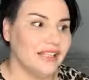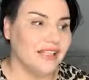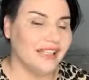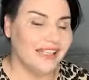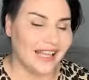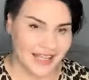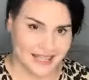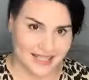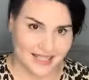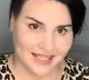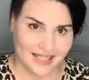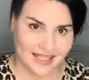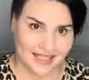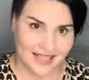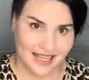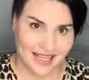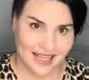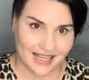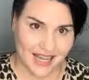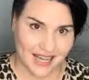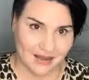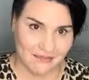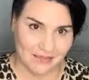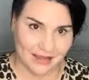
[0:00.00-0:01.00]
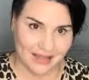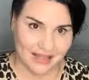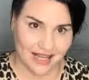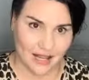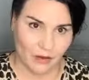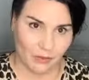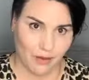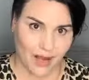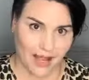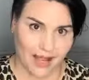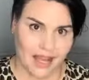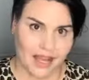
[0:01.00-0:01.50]
Yes, it can be
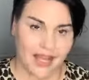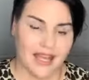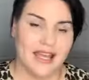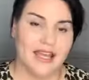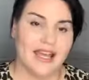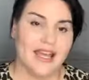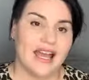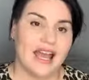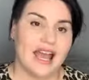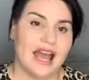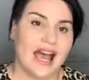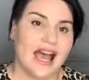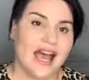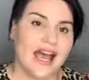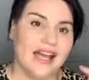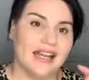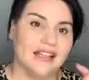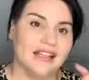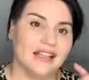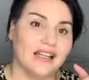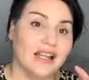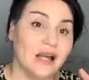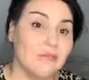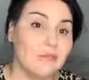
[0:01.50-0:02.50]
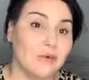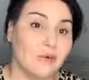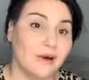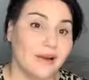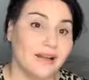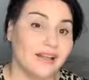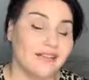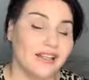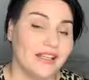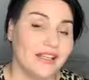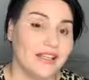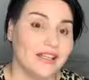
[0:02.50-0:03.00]
that way. And the number
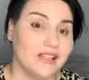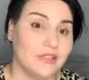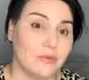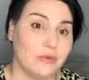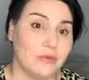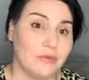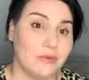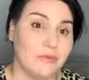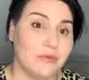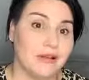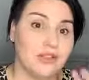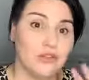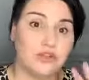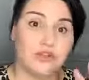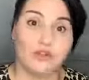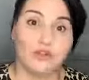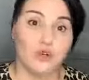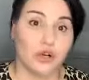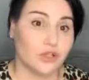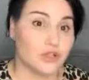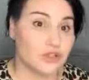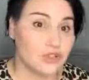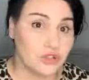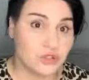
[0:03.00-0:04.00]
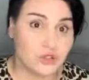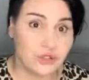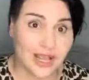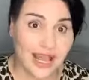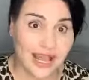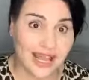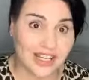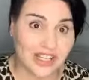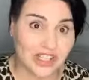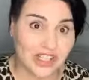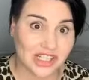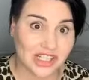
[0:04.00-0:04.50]
one thing is to remember, do not do
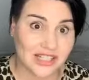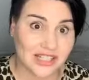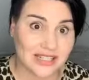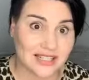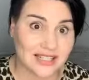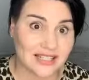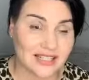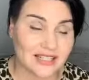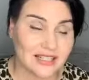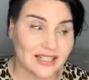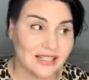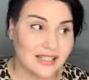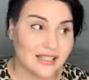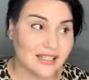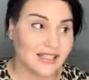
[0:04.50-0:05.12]
cashies.